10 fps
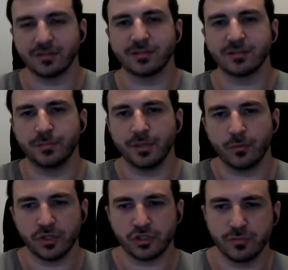it's the big
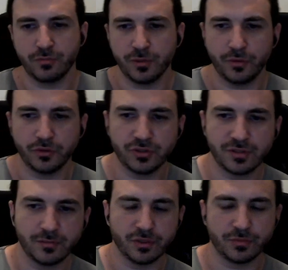question pre-purchase
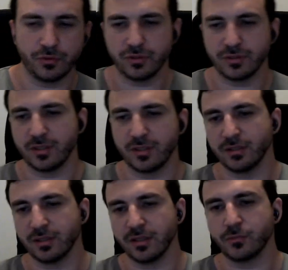and post-purchase i
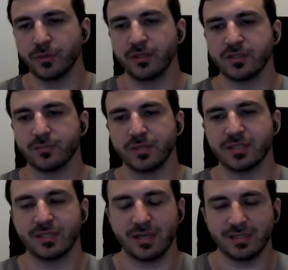think that really
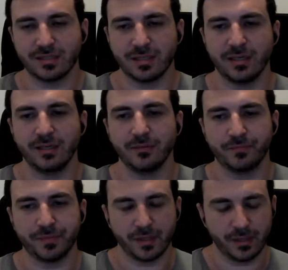splits nicely
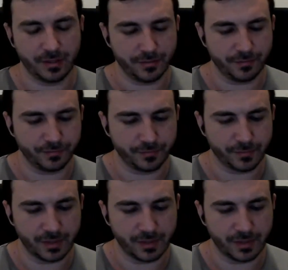um,